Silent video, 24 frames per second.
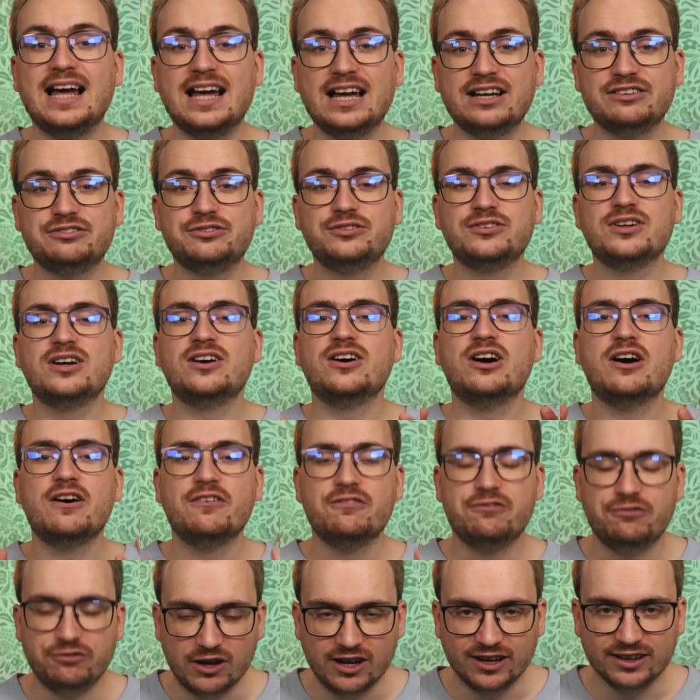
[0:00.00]
Have
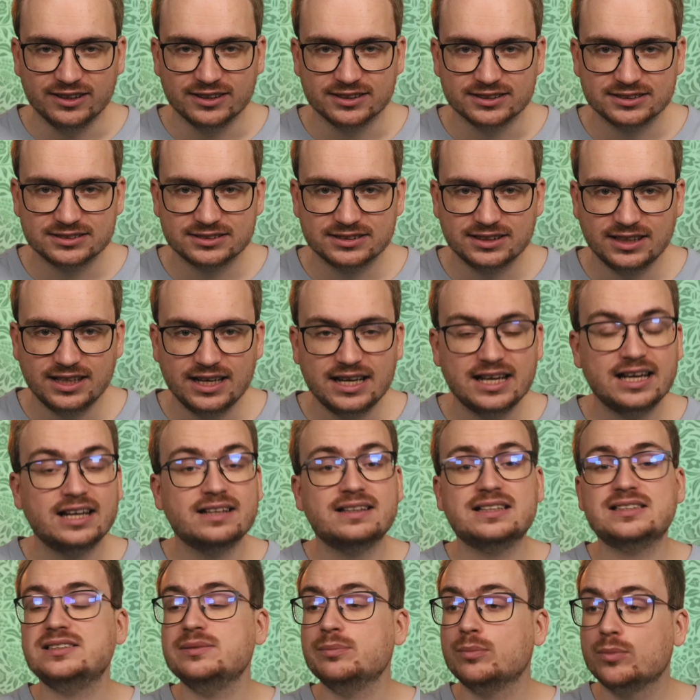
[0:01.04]
fun.
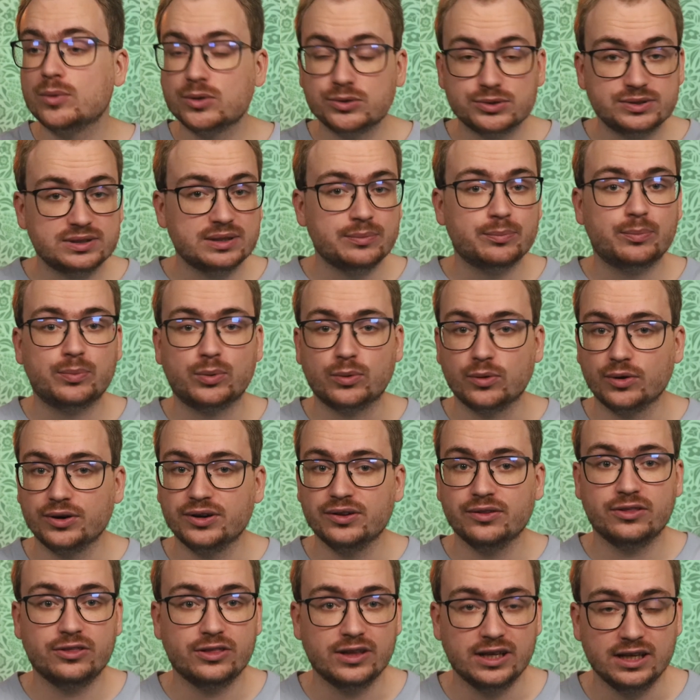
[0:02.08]
That's the most
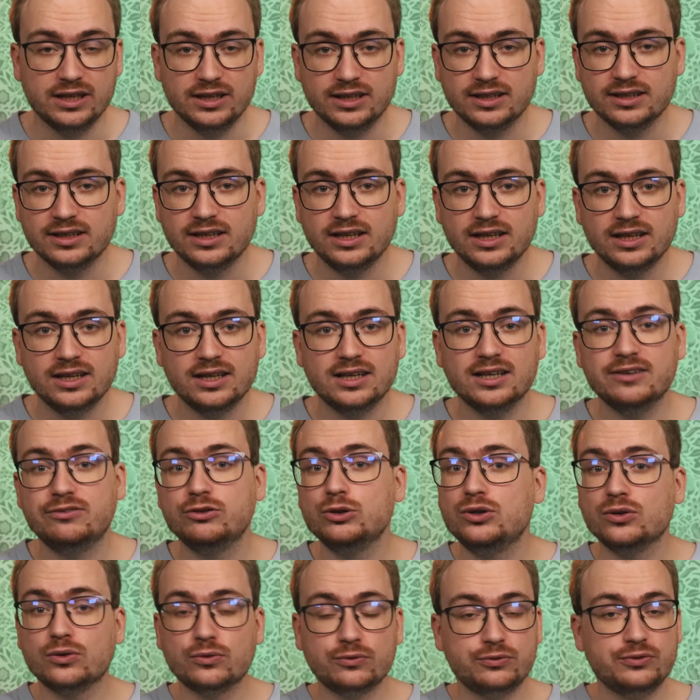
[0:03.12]
important thing. If you
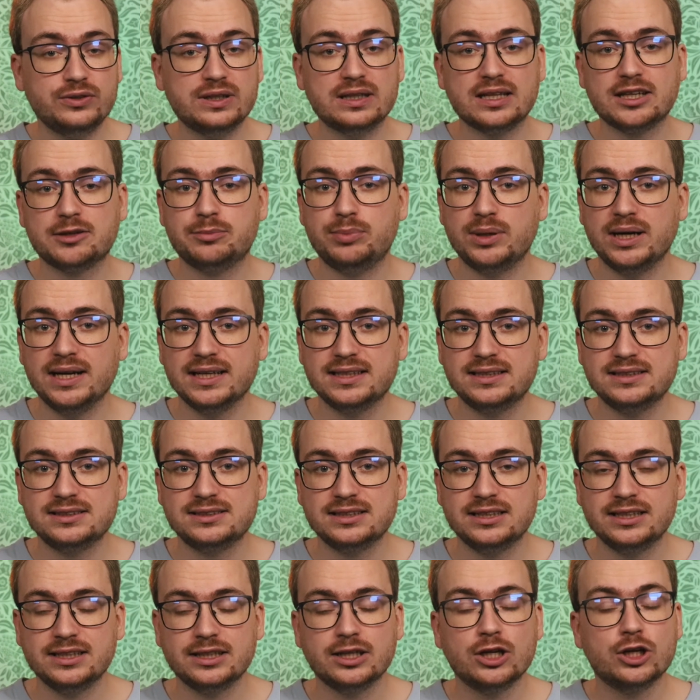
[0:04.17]
don't feel like
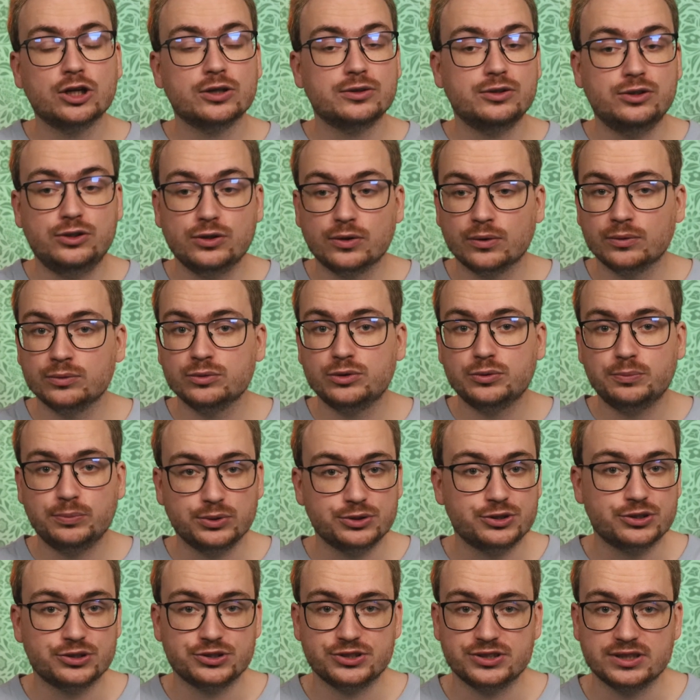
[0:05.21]
practicing, don't
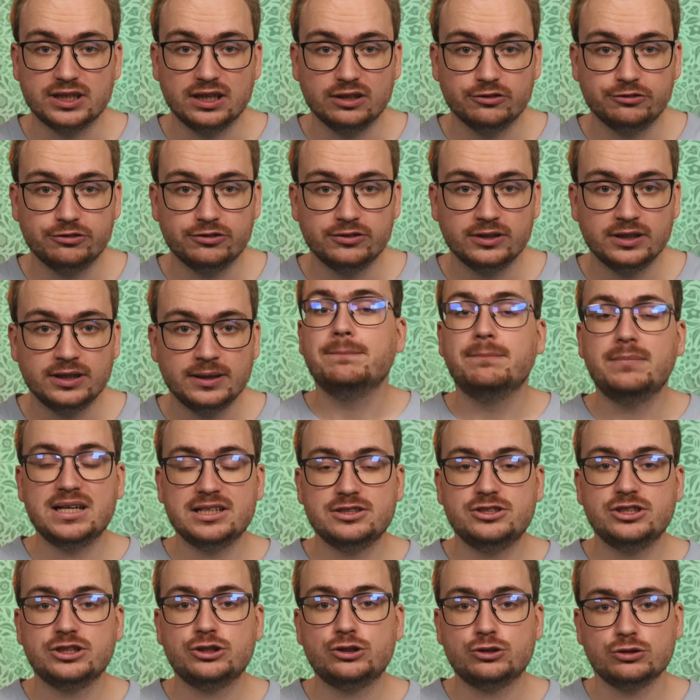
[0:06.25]
push yourself.
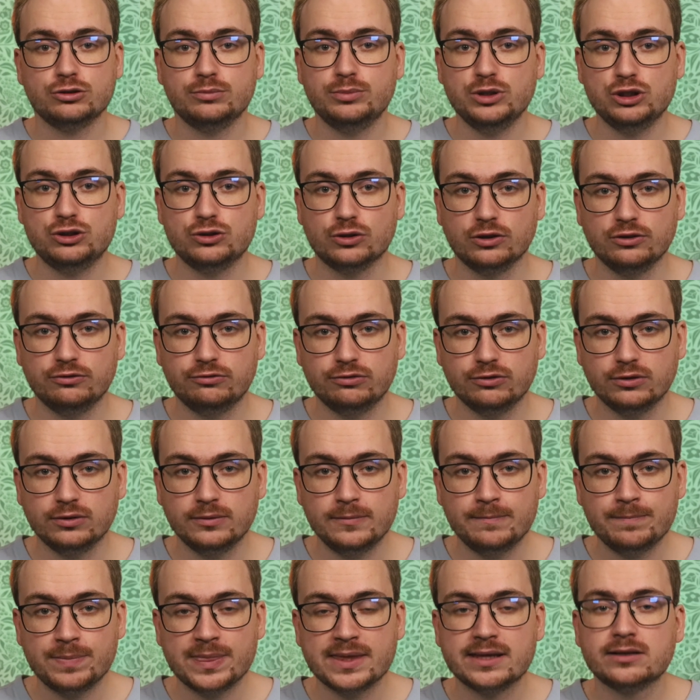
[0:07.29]
Magic should be joyful,
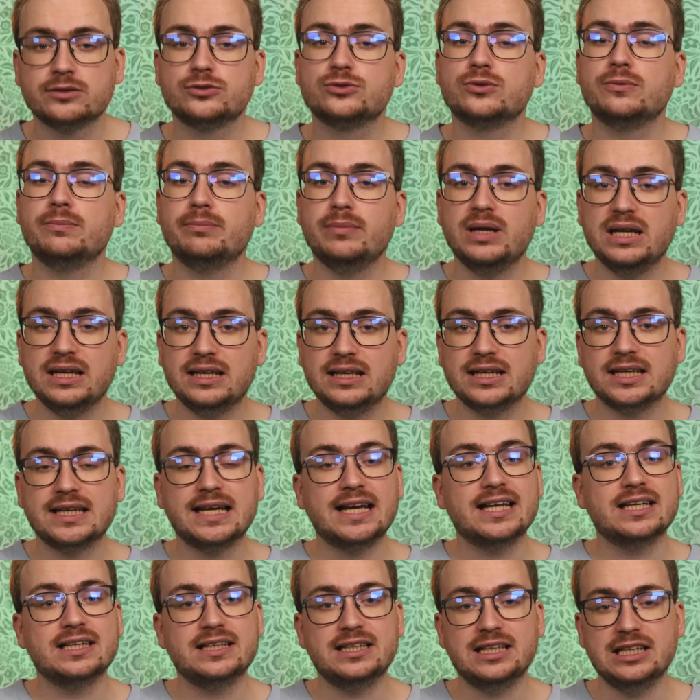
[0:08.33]
so make it
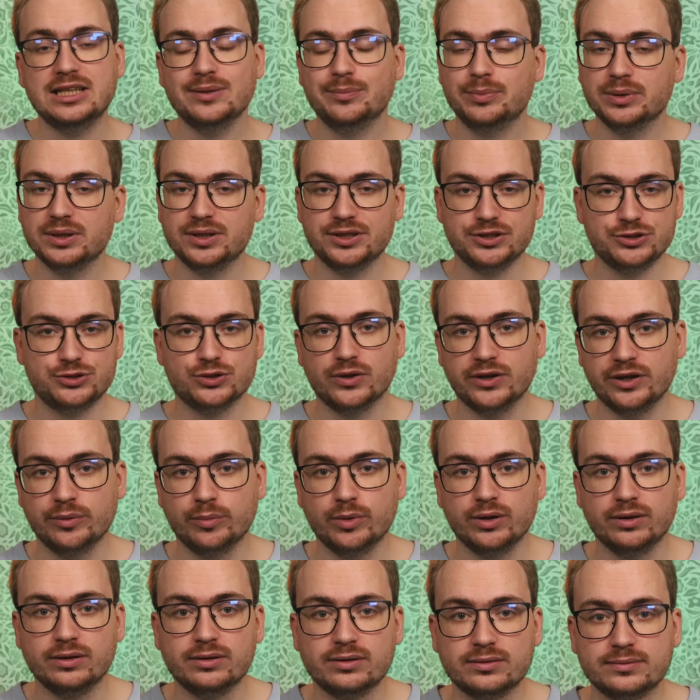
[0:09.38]
and keep it
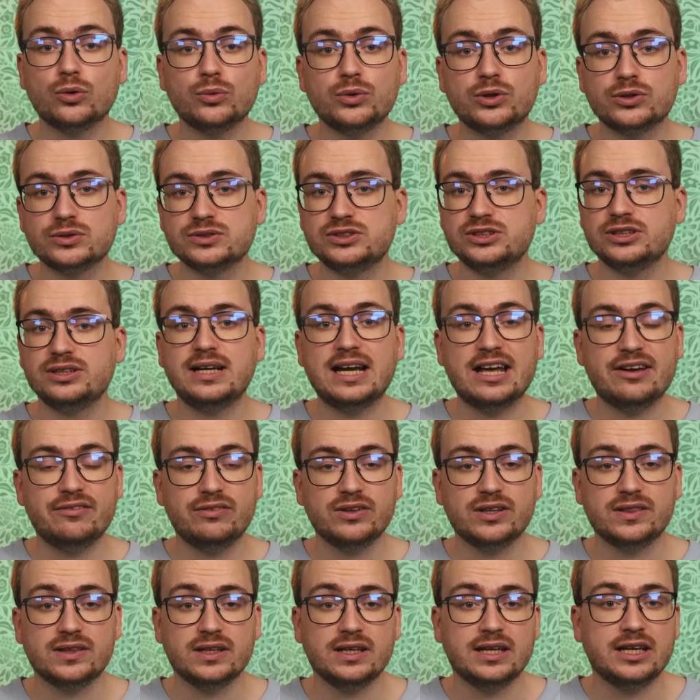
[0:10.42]
enjoyable. Don't consider
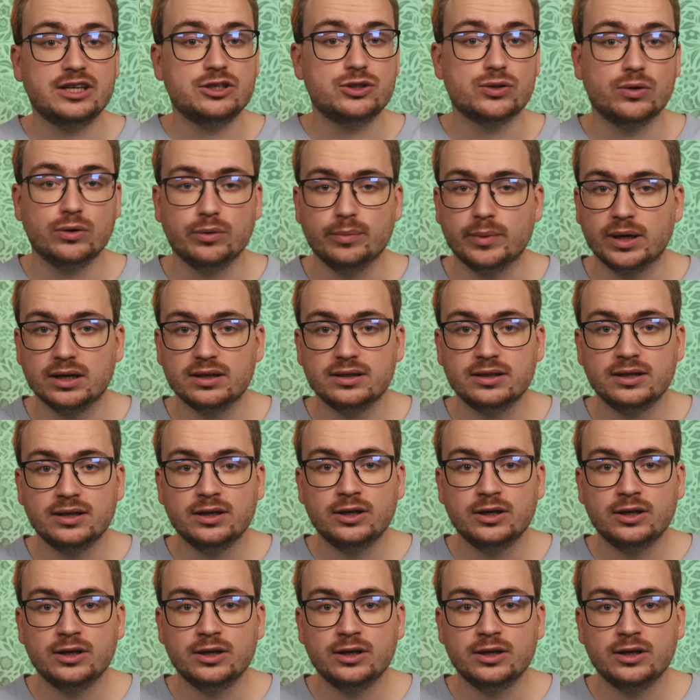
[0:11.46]
everything a dogma.